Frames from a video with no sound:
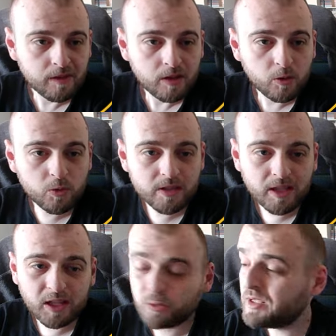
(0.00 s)
We
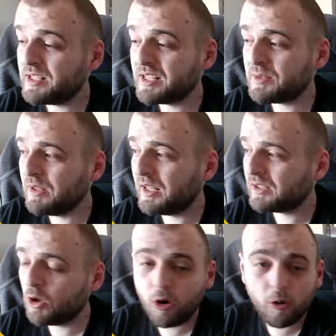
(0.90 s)
start with 6 million
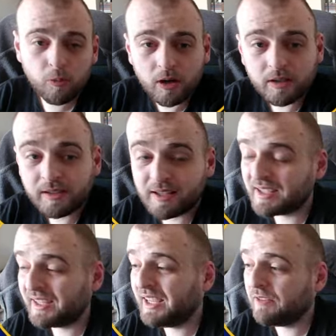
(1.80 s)
Oblak. That's a
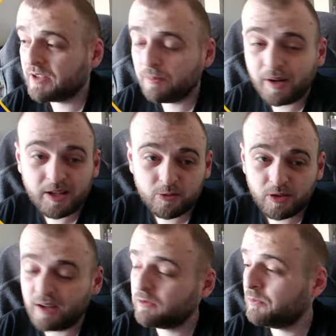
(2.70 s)
hefty price you
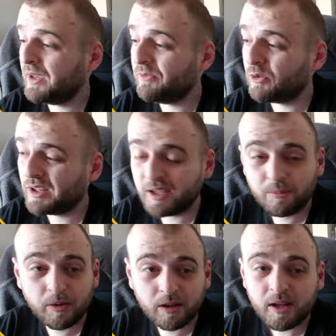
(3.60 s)
have to pay for a
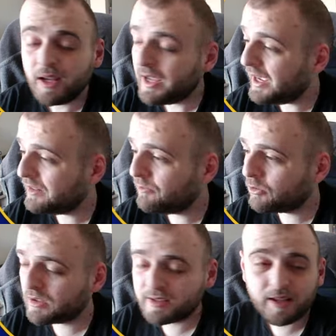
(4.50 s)
keeper and for
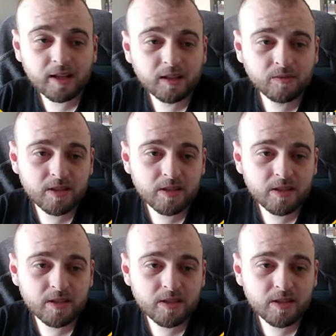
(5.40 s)
the start of the